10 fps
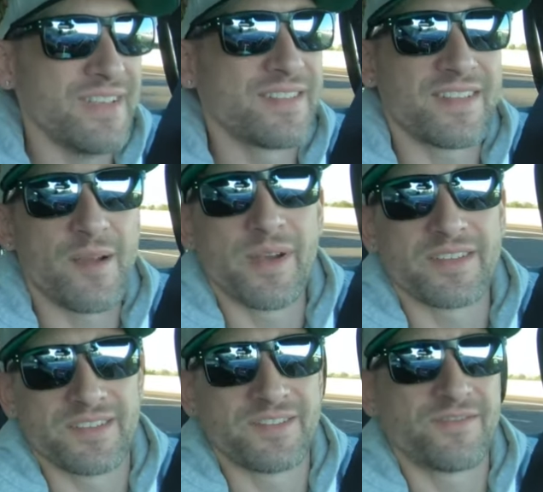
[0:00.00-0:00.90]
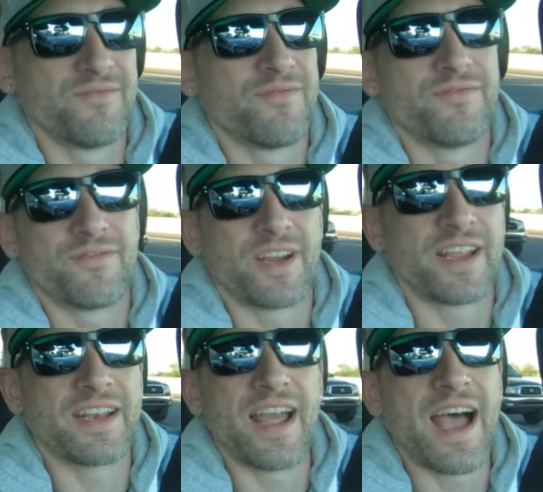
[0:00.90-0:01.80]
Starbucks is
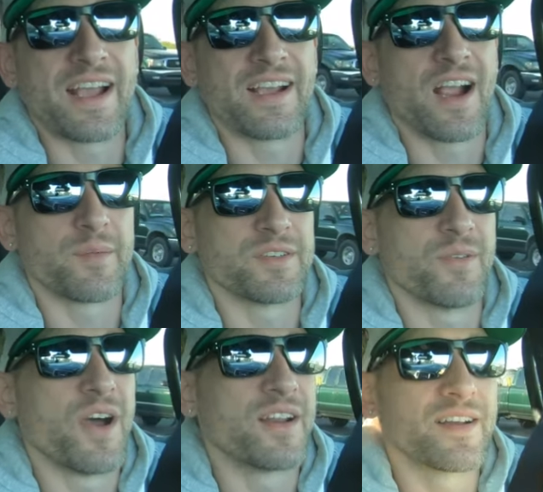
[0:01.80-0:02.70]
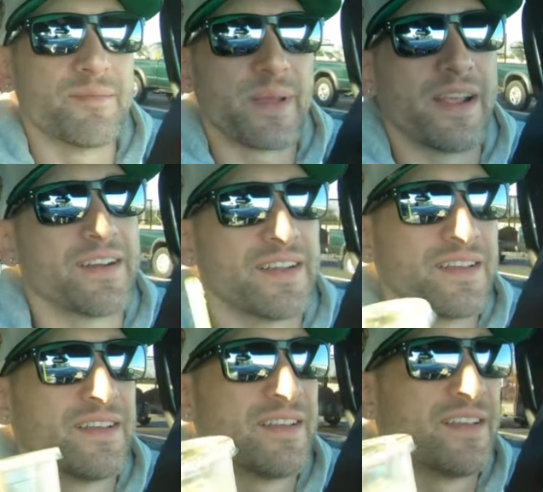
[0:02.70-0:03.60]
freaking hot garbage water compared to
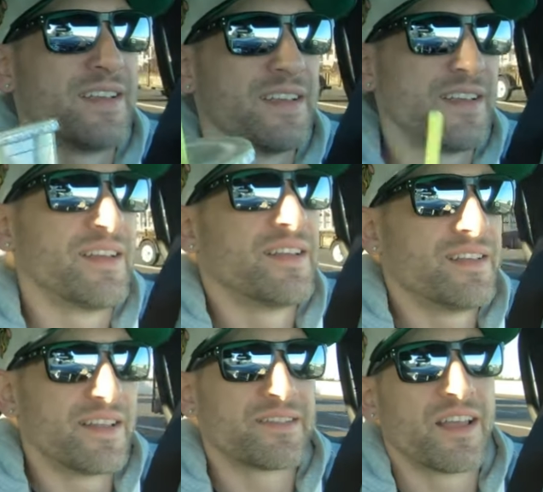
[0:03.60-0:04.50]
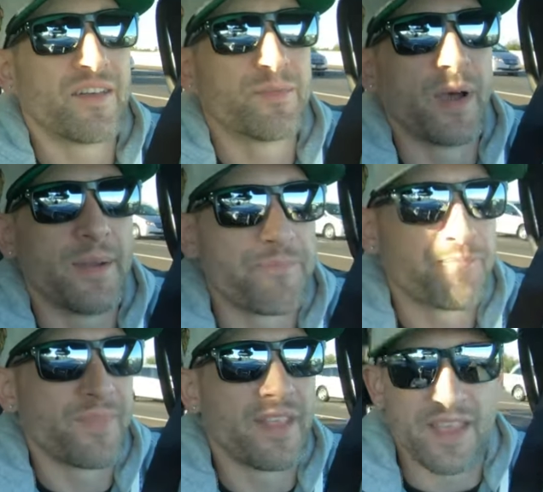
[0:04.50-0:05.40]
this stuff. But
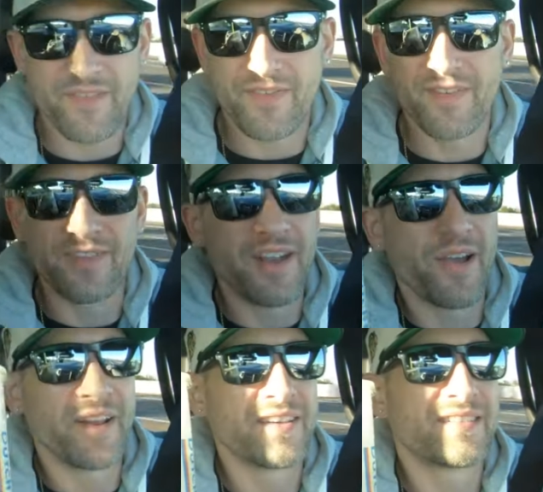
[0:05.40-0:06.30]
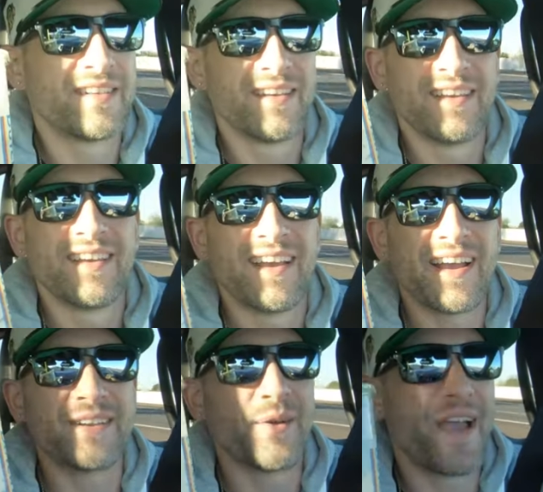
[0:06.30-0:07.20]
if you notice, I
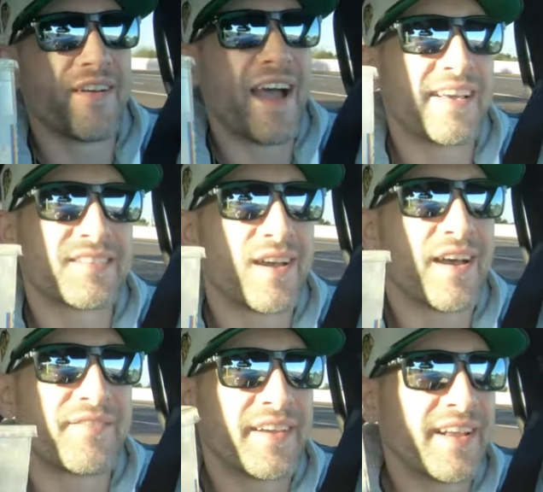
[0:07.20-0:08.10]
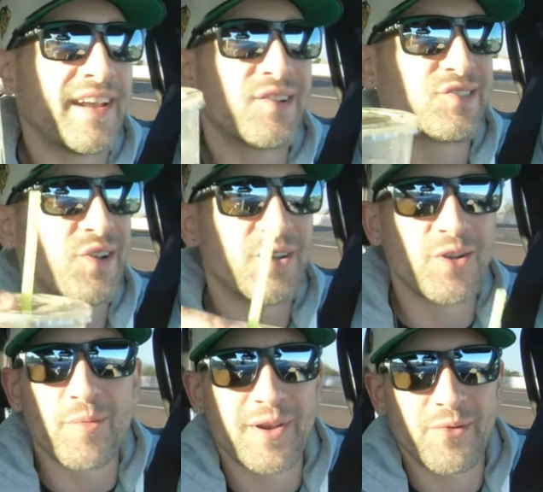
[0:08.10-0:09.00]
do have iced coffee in Arizona.
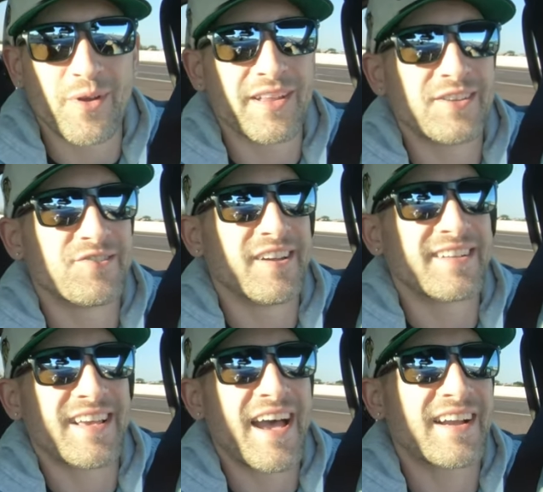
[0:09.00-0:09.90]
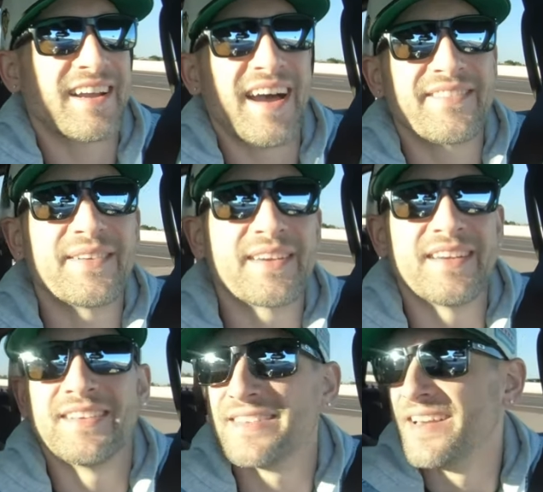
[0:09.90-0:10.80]
Nobody really drinks hot coffee
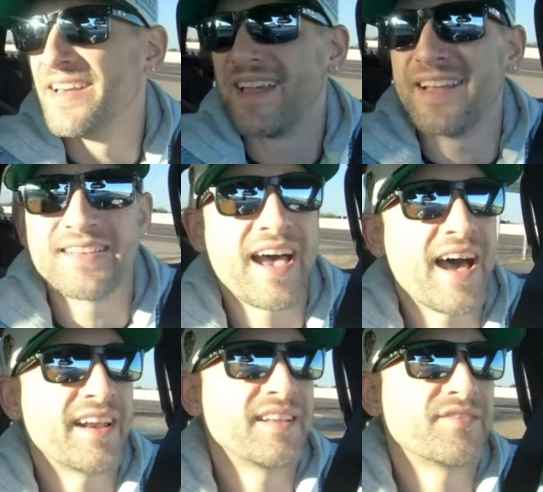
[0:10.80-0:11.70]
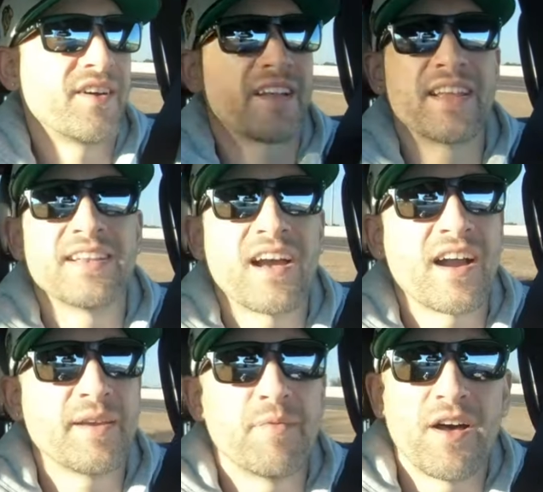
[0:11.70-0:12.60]
because it's hot as fucking
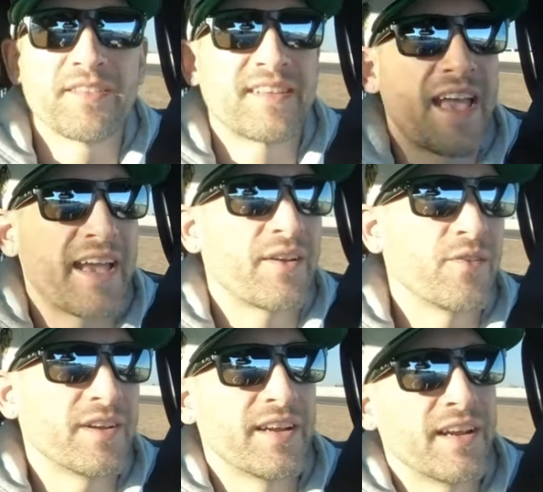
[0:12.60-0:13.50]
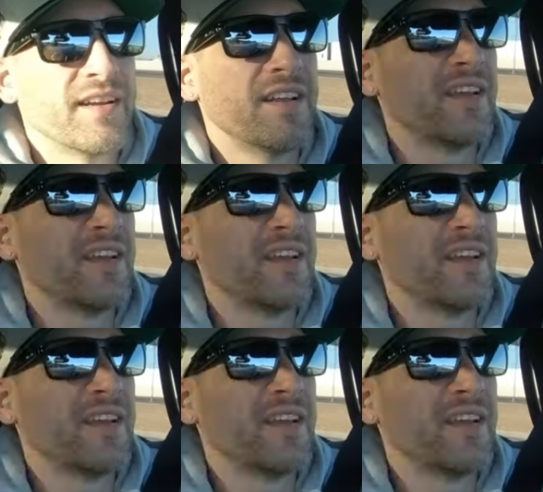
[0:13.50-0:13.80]
donkey ball sack over here.